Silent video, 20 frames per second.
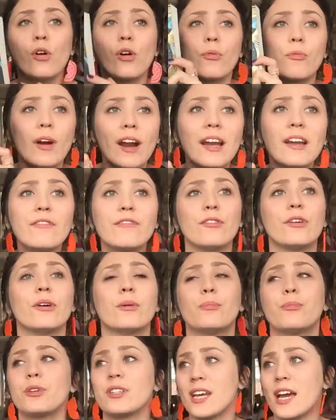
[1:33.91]
Hooray for
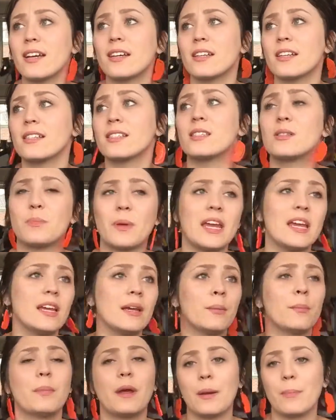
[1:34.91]
protagonists
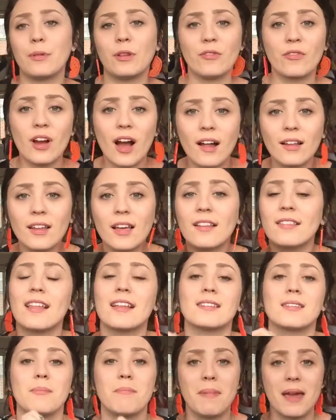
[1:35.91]
being people of colour,
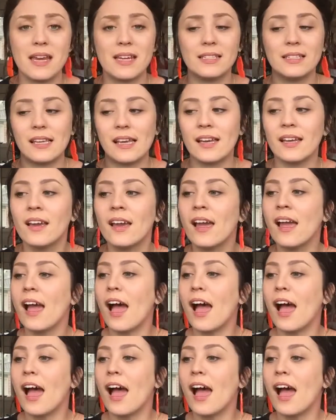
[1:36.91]
that's amazing.